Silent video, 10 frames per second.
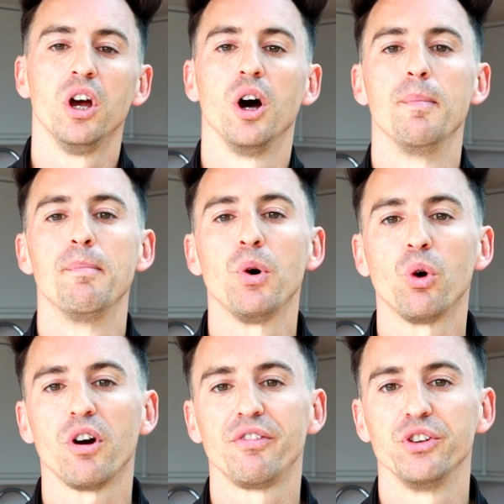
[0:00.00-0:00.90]
And
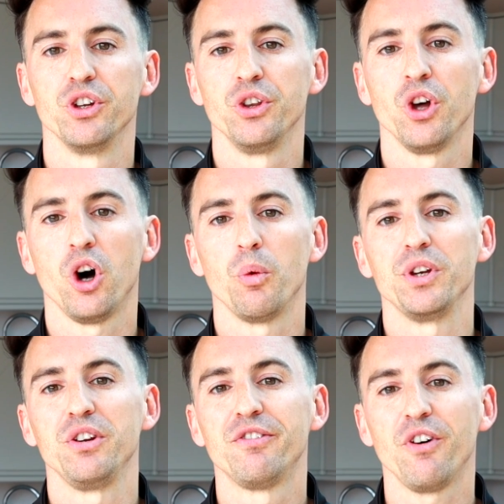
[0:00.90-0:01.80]
more often than not, when
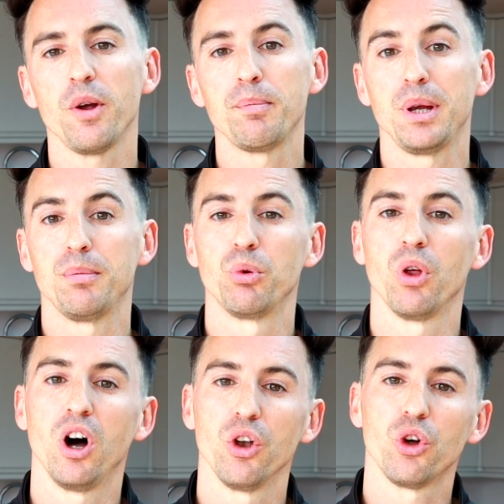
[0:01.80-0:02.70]
you find people
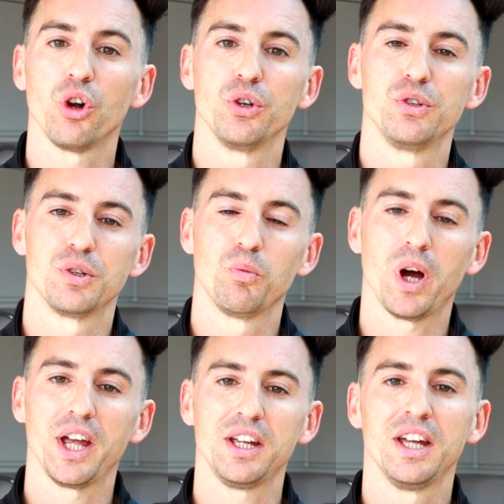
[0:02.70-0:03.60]
that are not losing
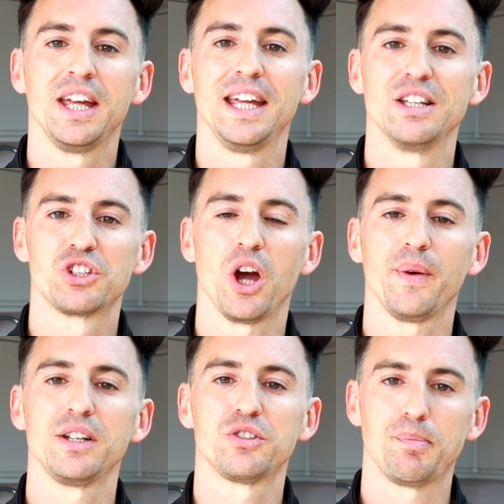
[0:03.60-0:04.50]
weight, it is
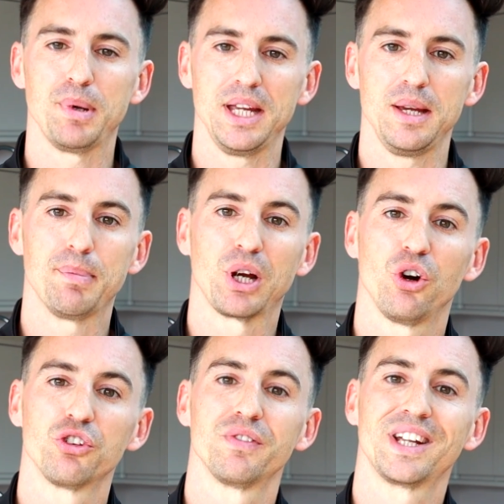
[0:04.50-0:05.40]
going to be
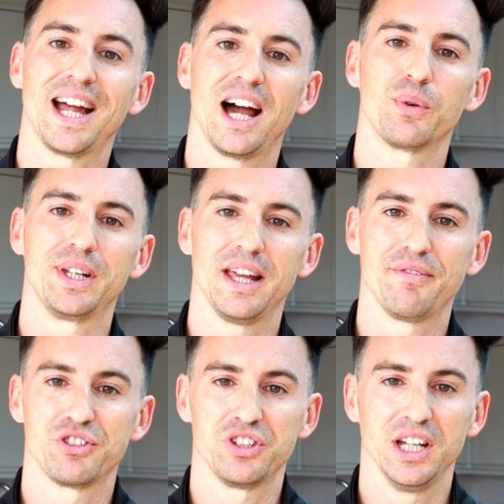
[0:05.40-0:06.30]
because of a calorie
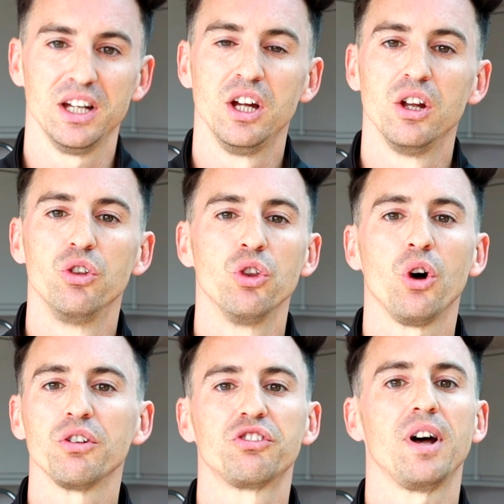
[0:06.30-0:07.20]
deficit,
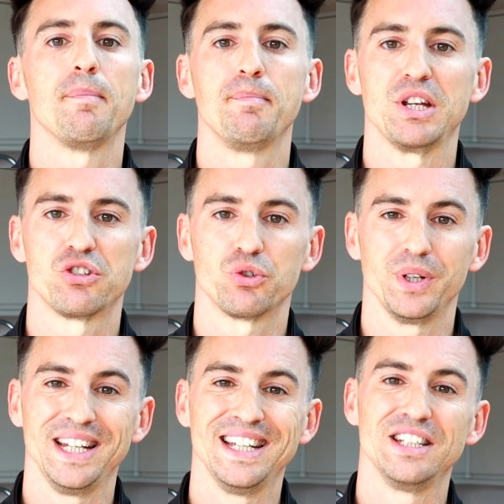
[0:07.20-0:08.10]
not some
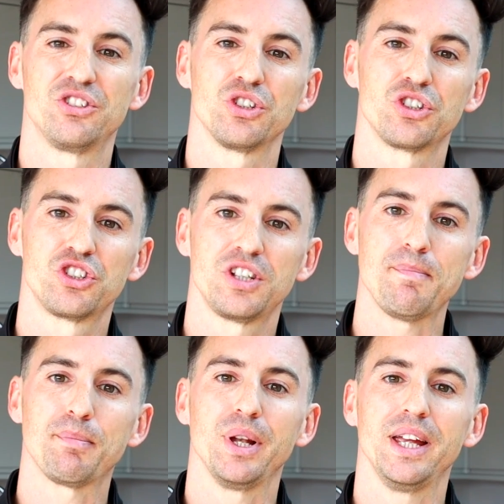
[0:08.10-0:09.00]
mystery. It is just
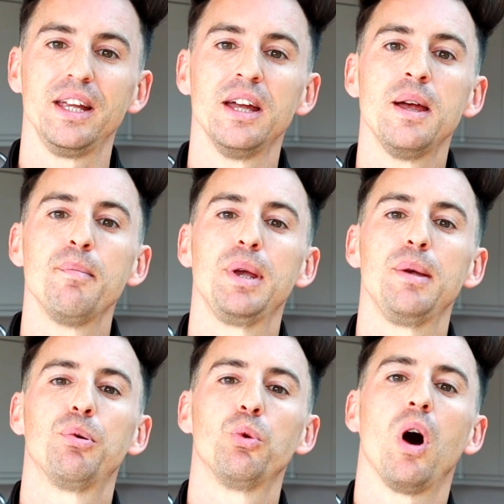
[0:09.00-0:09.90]
simply
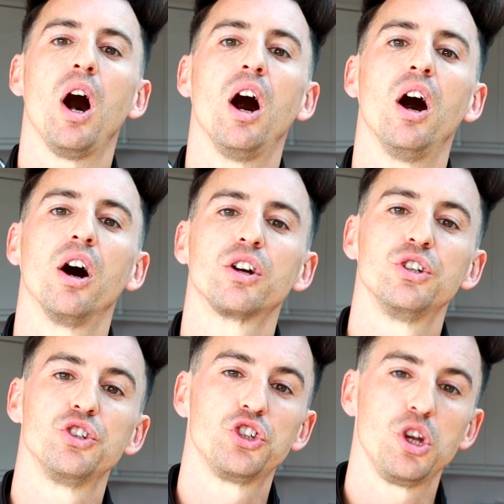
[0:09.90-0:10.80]
people are
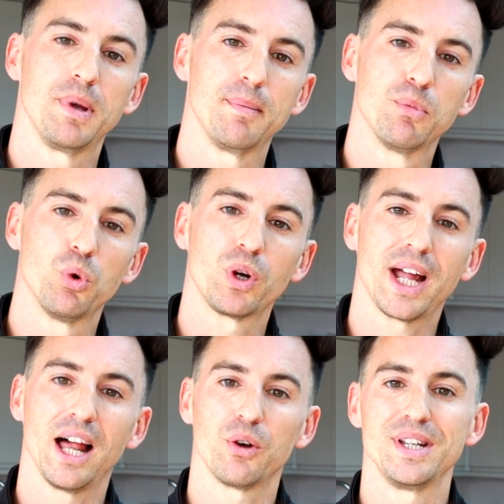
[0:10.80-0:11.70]
consuming more
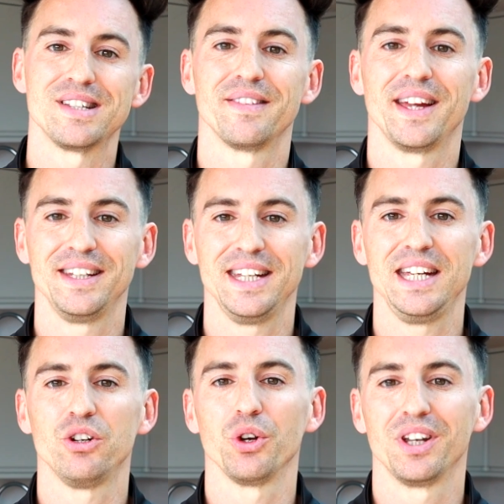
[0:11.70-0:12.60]
calories than they
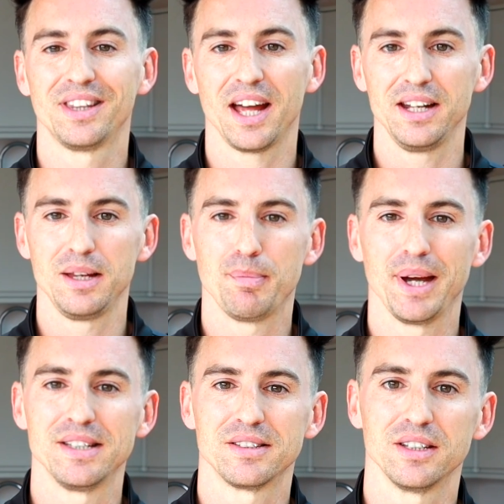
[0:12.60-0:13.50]
need on a daily
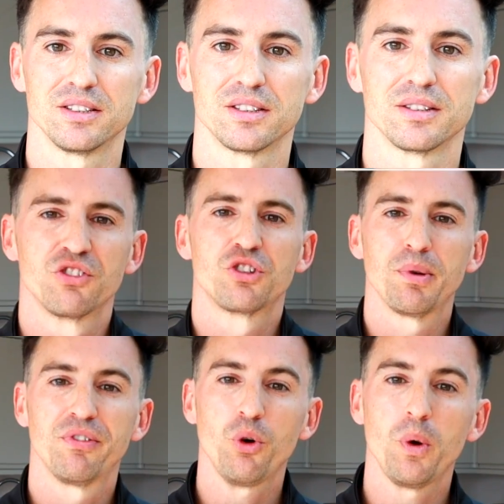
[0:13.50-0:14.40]
basis. So
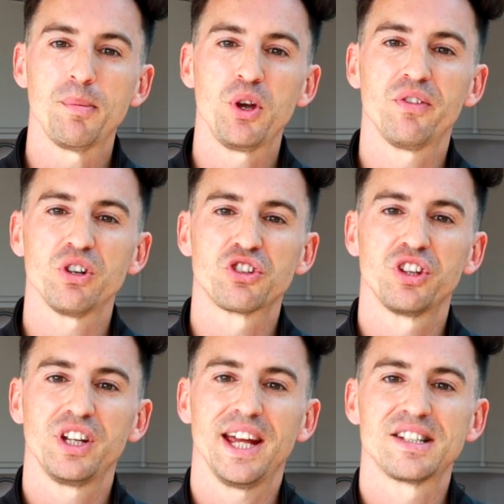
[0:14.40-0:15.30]
before we move on to the
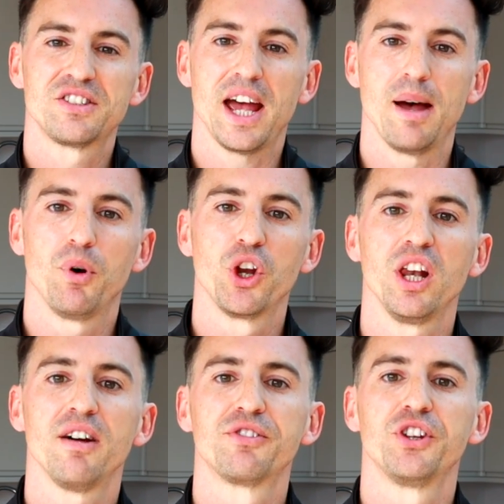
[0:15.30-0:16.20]
next step, I'd
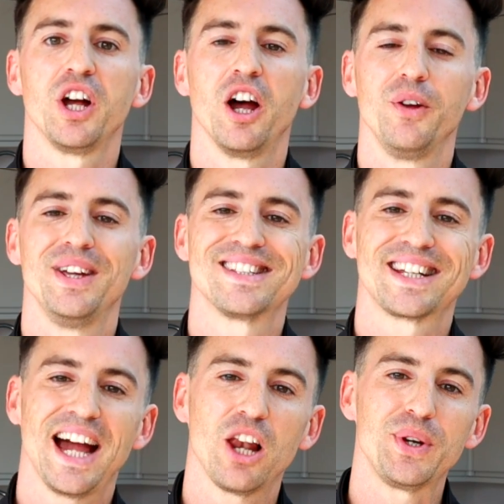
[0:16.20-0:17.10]
love to know, is a
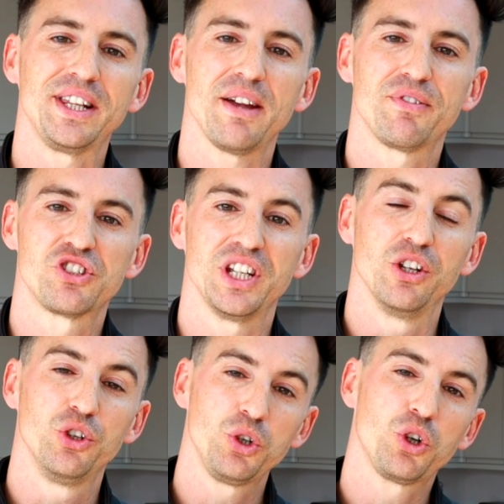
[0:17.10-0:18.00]
calorie deficit a
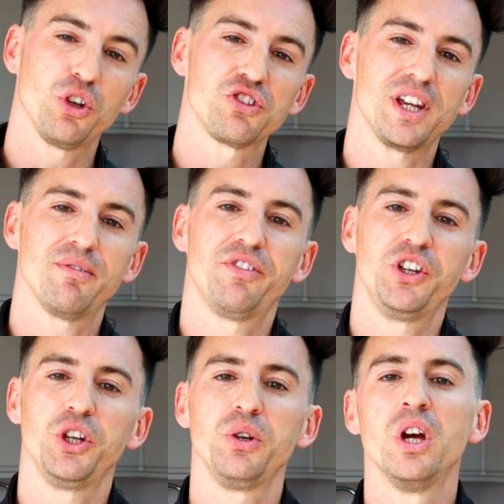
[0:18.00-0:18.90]
new concept for
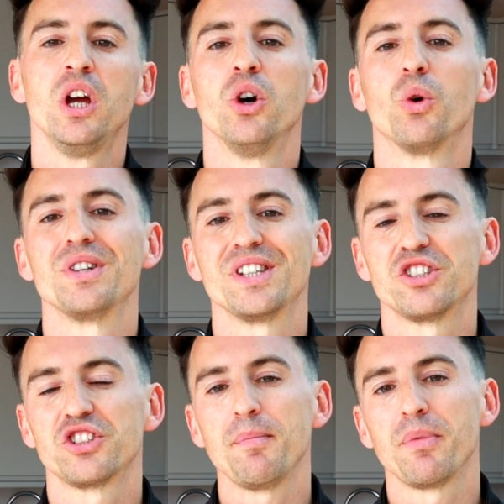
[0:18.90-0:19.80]
you, or is it
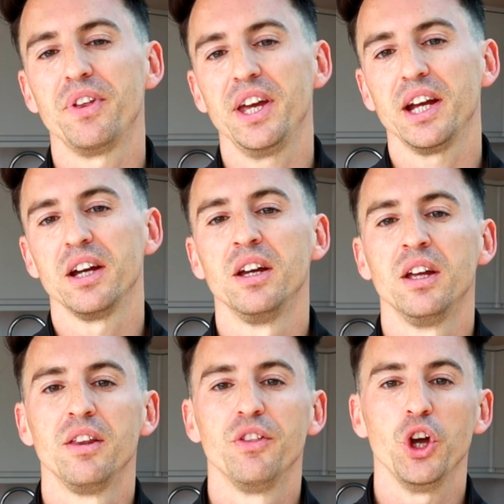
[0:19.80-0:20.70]
something
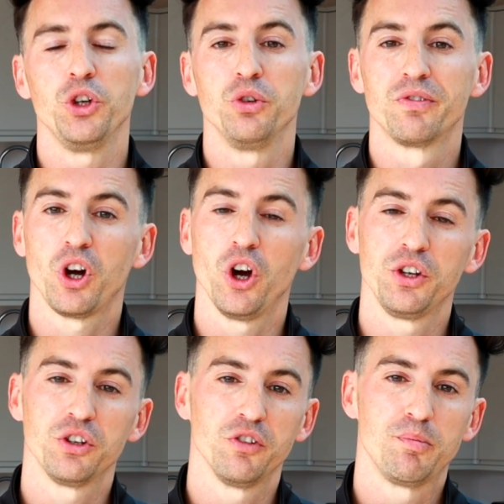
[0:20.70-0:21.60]
that you've kind
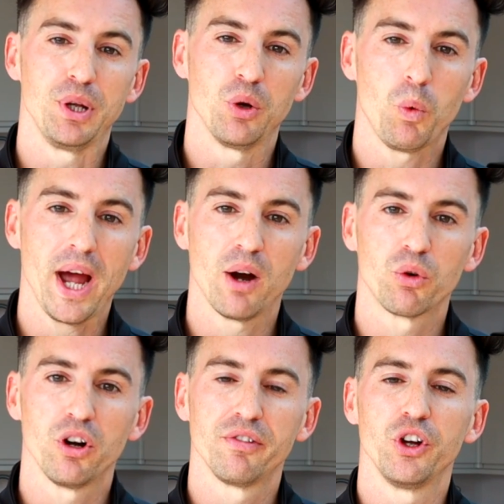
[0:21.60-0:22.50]
of been aware
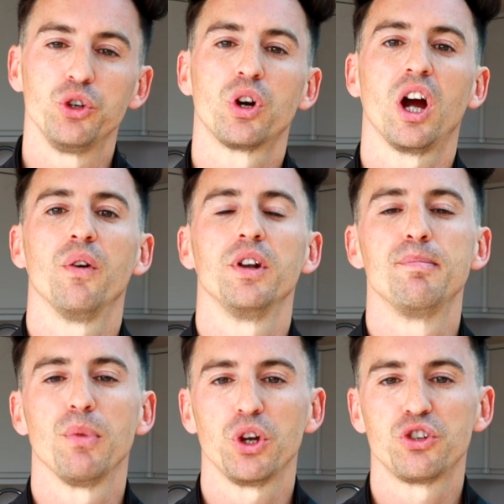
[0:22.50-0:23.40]
of and you're currently
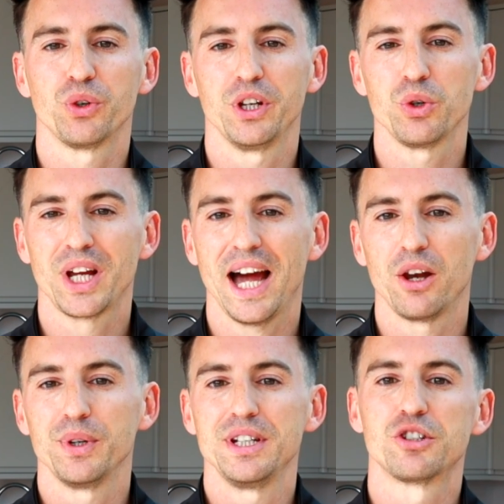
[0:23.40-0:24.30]
monitoring your
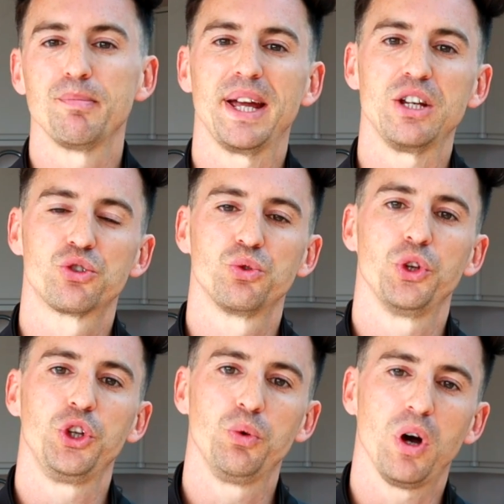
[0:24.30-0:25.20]
calories to make sure that
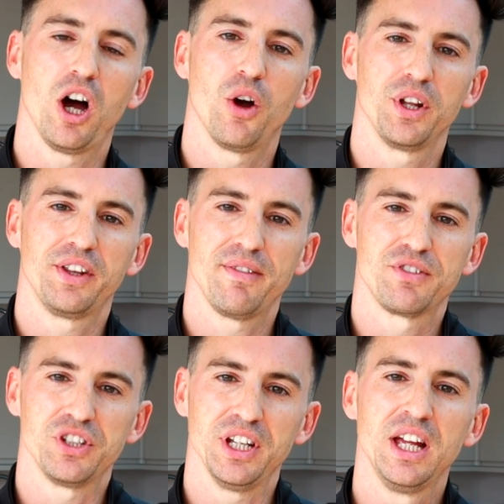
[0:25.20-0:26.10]
you are in a
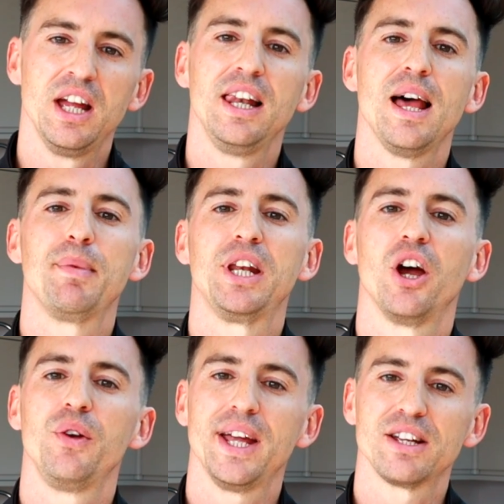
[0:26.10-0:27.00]
deficit? Let me know
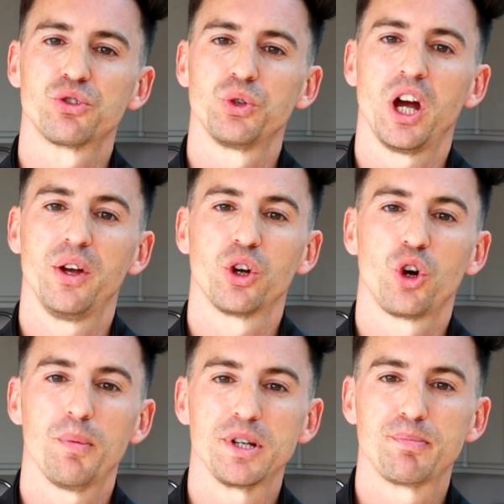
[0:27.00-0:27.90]
yes or no in the
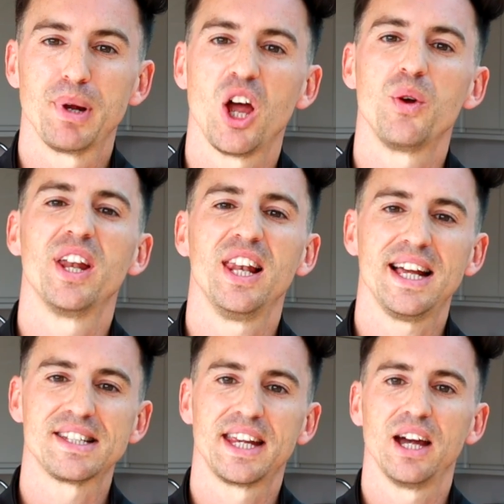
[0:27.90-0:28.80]
comments below, and
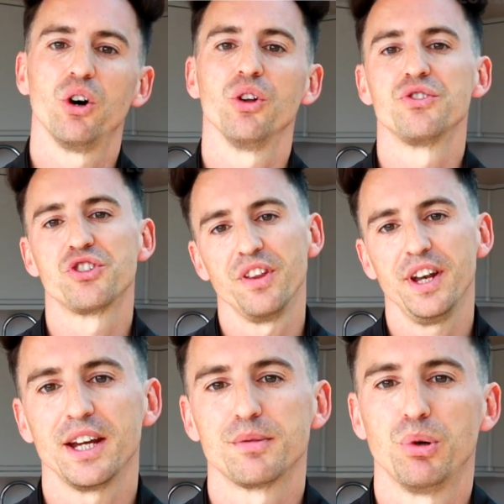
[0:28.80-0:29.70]
let's get on to the
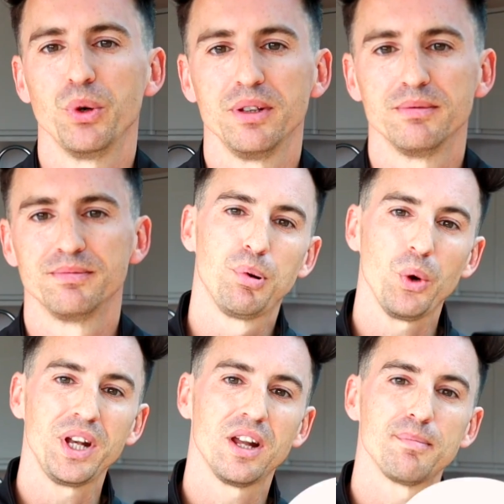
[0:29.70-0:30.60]
next point.
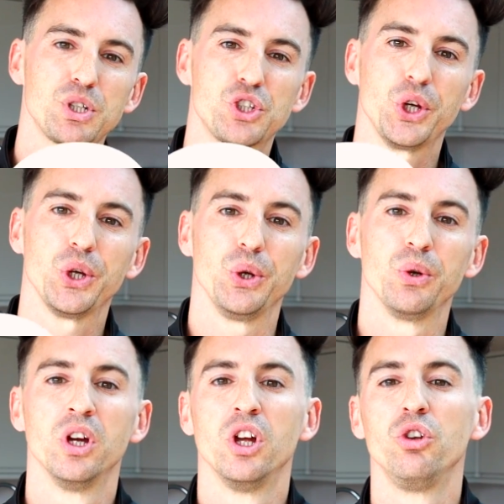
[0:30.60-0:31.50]
Point number 2,
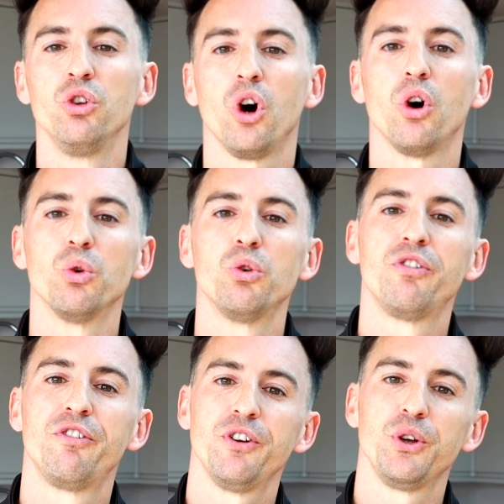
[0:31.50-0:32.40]
not all
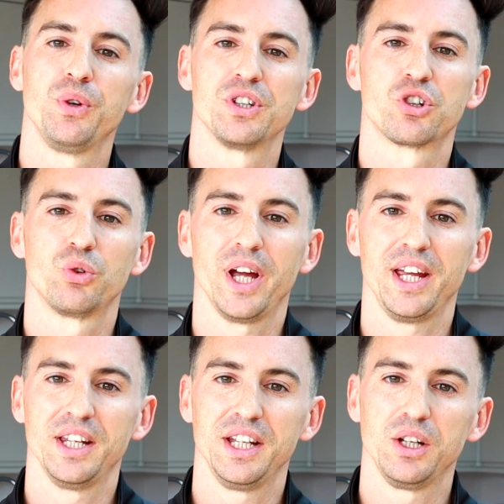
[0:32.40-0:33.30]
food is
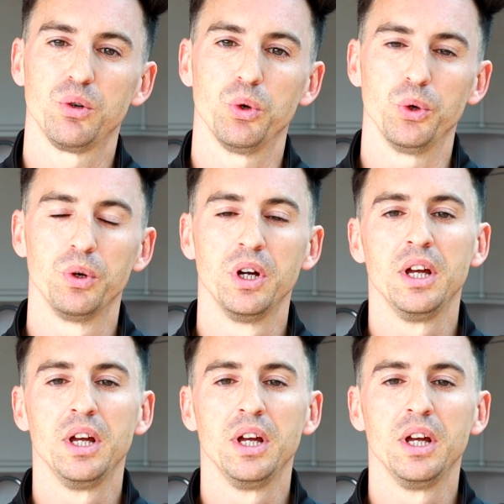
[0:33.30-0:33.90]
created equal.